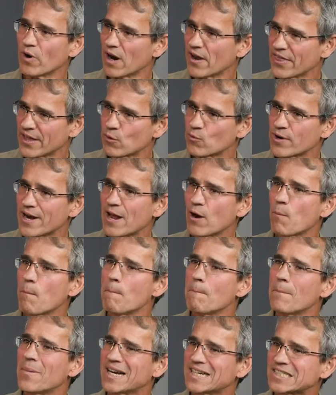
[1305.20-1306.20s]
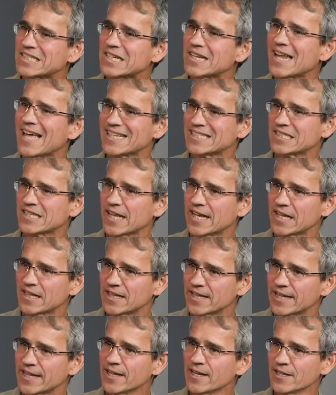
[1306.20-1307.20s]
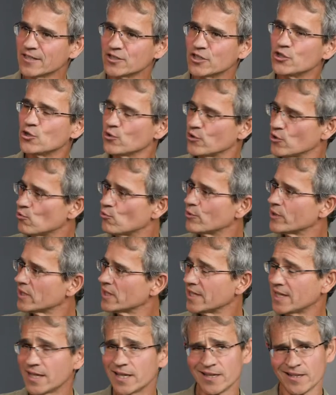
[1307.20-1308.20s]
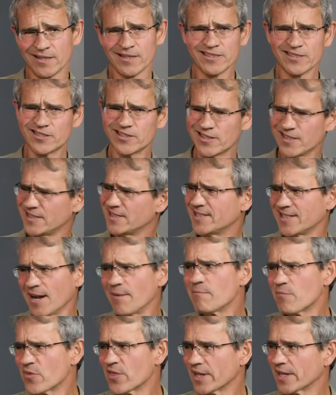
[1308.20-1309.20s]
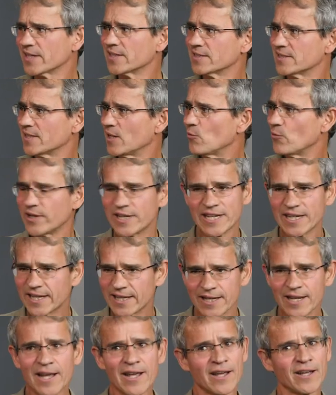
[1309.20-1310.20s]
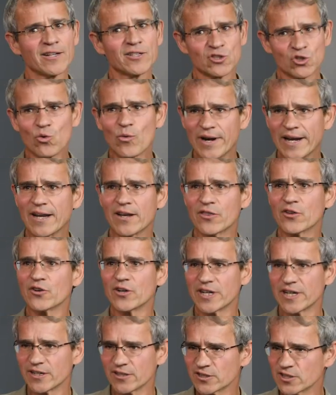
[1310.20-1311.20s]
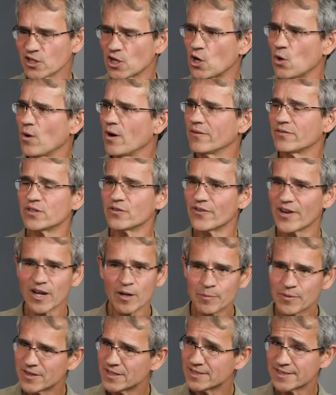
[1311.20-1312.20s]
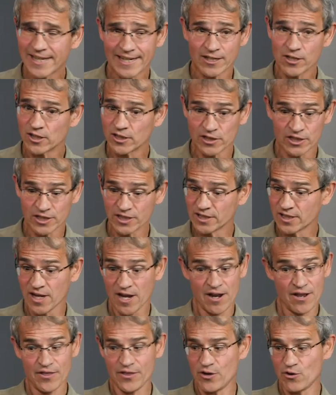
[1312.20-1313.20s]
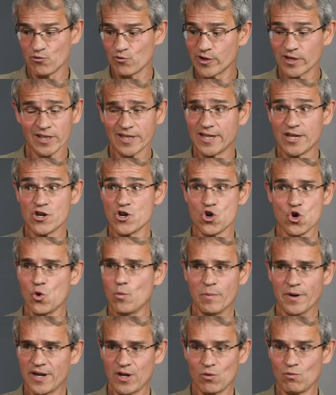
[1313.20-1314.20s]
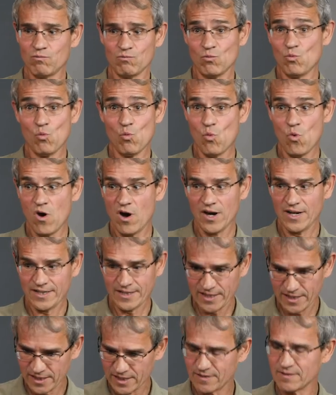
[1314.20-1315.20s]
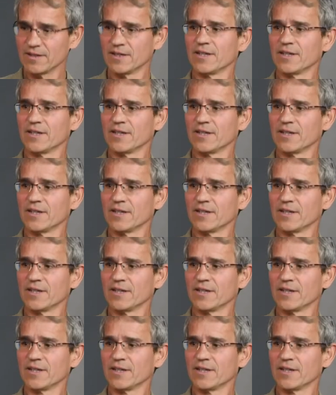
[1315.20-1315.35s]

I think we're now much less likely to do the really sort of dumb things that we did 20, 30 years ago of developing these technologies that really nobody wanted.